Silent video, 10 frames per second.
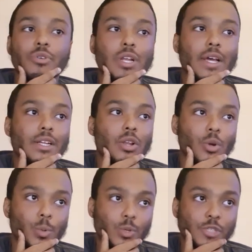you like the
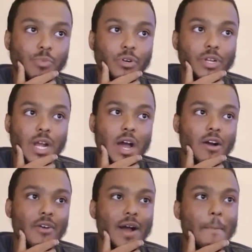lower wishbone and
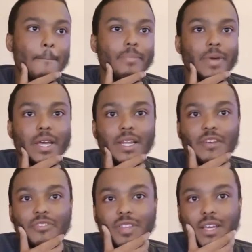how I made
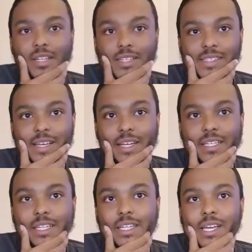everything and
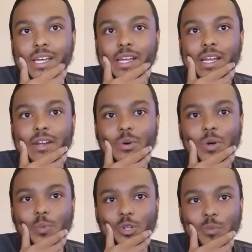designed it, and
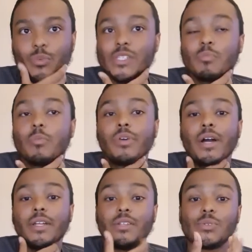what the principle
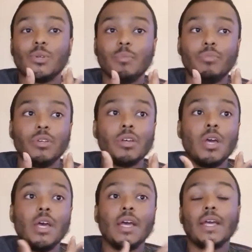behind it is gonna be,
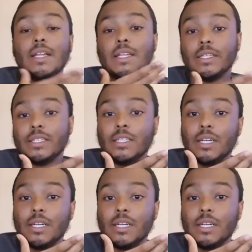and then